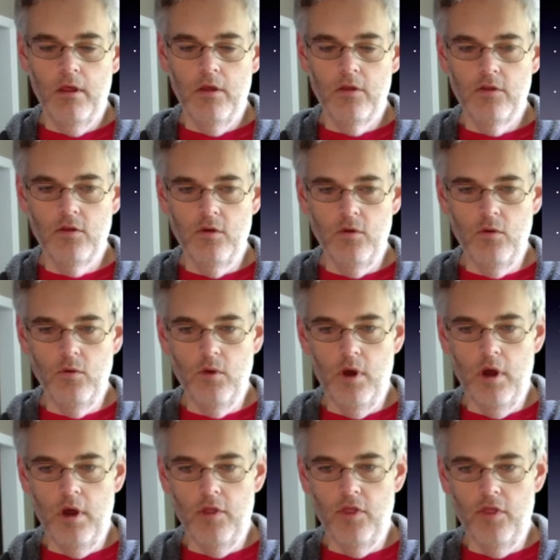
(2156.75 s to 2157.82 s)

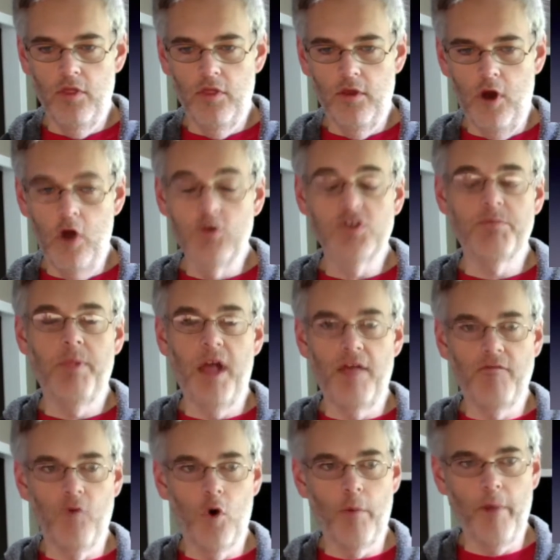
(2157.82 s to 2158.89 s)
the host
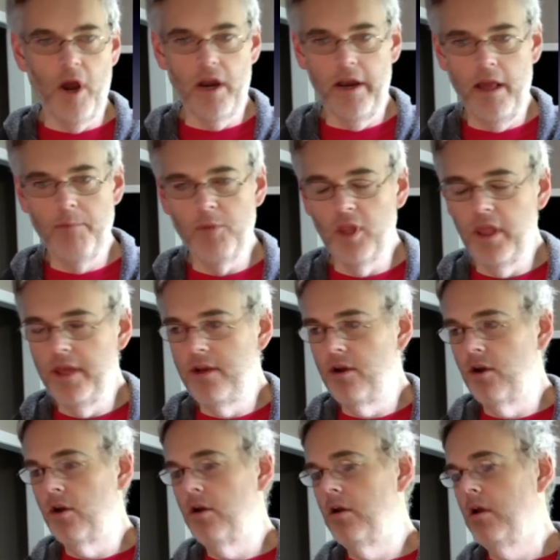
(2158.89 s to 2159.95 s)
platform on an
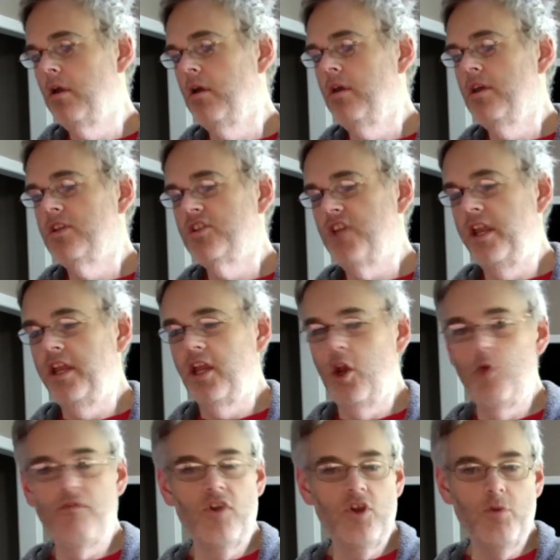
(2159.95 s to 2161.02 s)
emulator, sending it
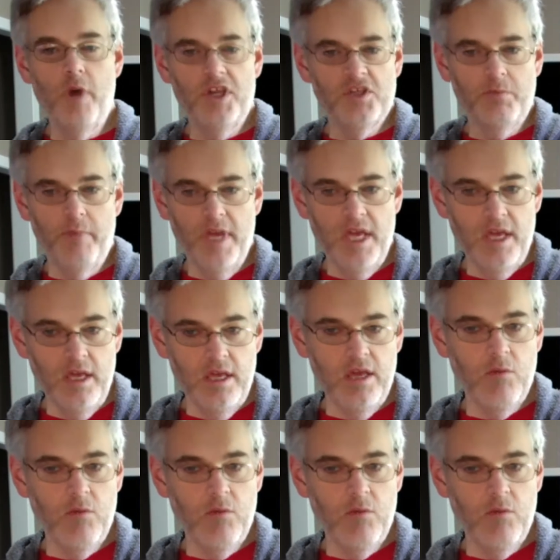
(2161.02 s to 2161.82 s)
over USB,